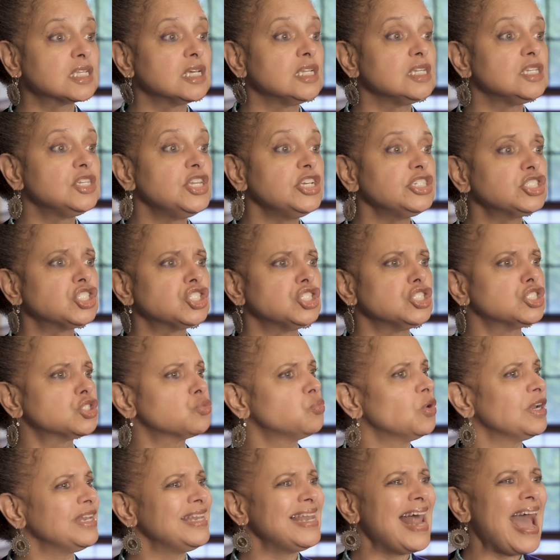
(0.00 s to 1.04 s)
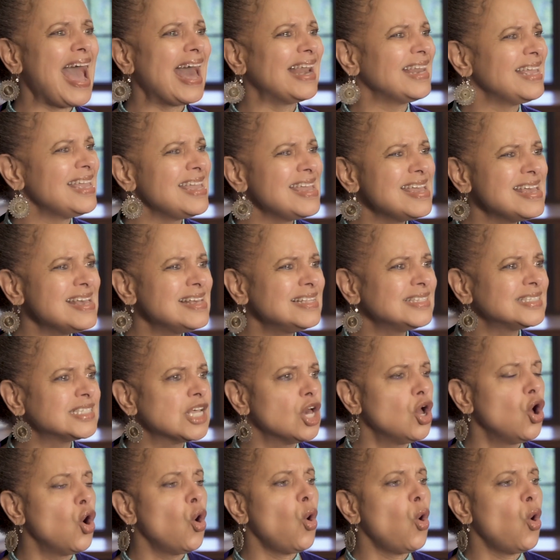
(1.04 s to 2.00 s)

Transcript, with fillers: conditions were not his